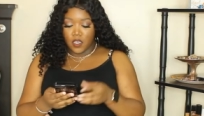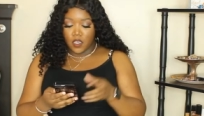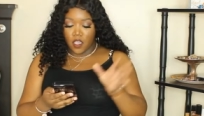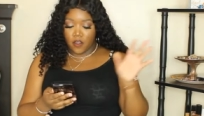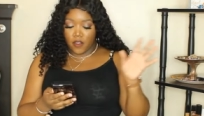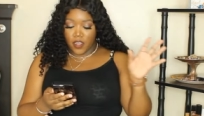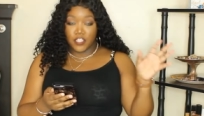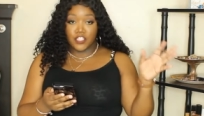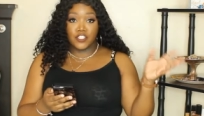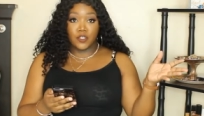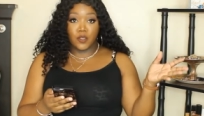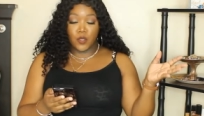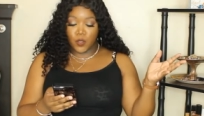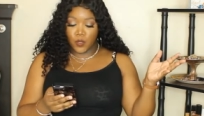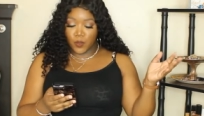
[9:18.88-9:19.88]
All right,
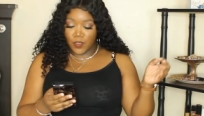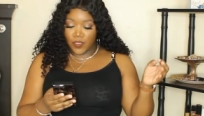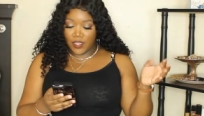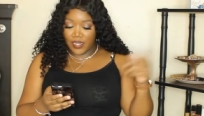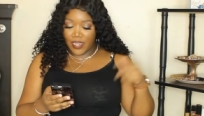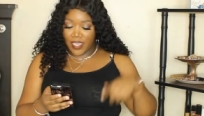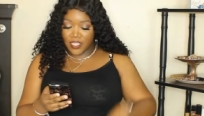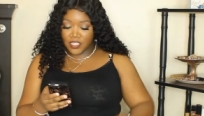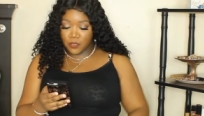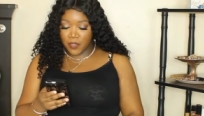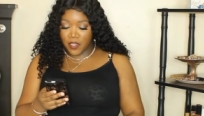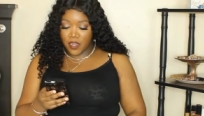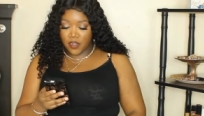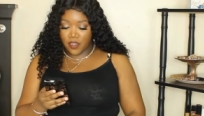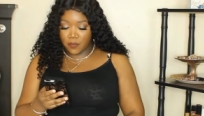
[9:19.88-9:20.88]
so the last
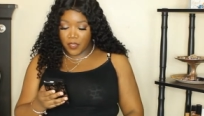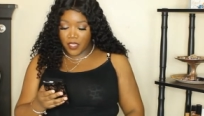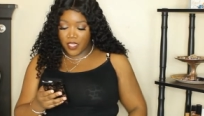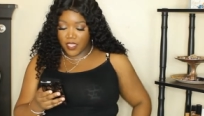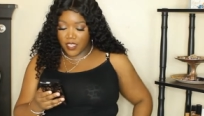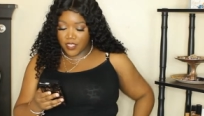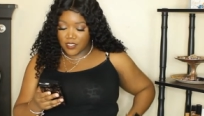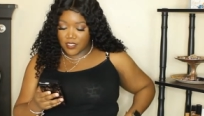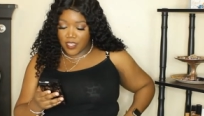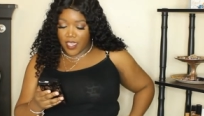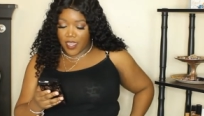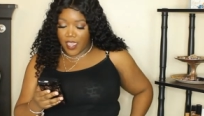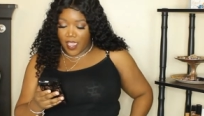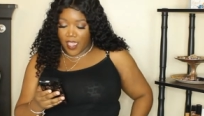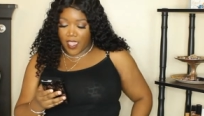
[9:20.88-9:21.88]
pair of pants
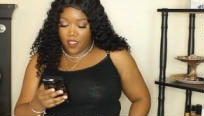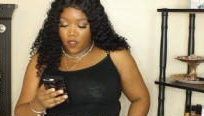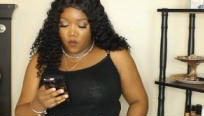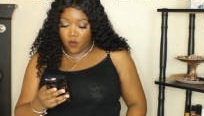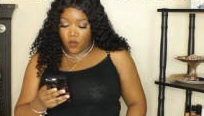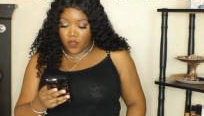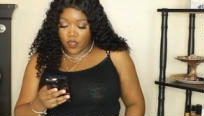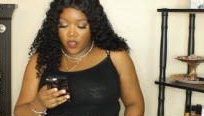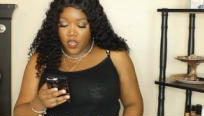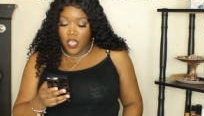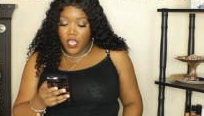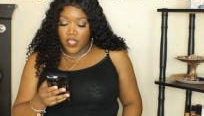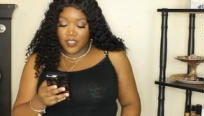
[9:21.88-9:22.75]
that I ordered,